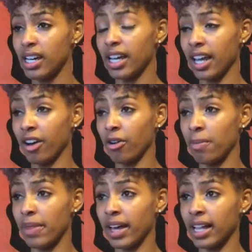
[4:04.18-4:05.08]
And I
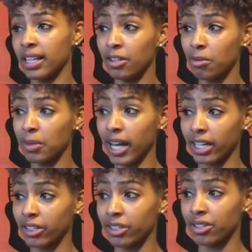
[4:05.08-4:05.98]
hope that little
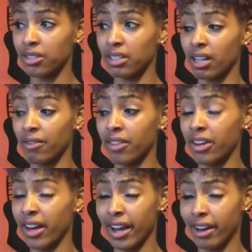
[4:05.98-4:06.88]
Black girls love
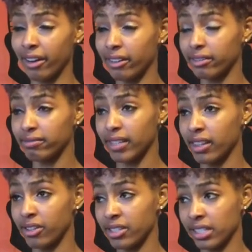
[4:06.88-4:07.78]
their hair
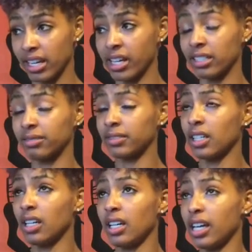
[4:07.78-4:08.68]
and their skin,
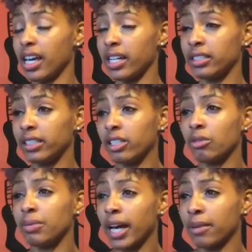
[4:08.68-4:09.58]
and
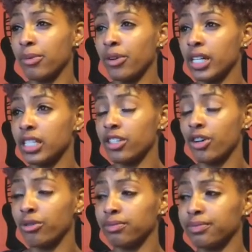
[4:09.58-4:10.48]
little Black boys
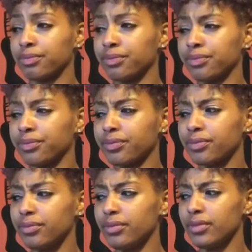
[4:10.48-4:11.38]
don't
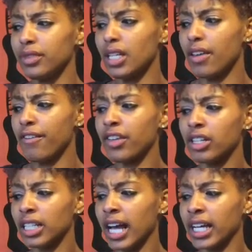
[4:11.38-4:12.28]

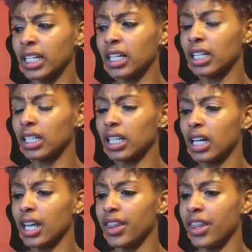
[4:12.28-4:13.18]
feel like
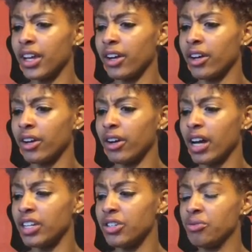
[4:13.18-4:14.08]
they're
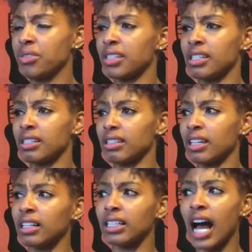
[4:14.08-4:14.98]
a nuisance
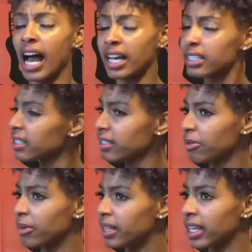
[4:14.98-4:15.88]
in class
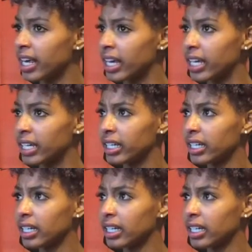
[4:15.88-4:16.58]
when they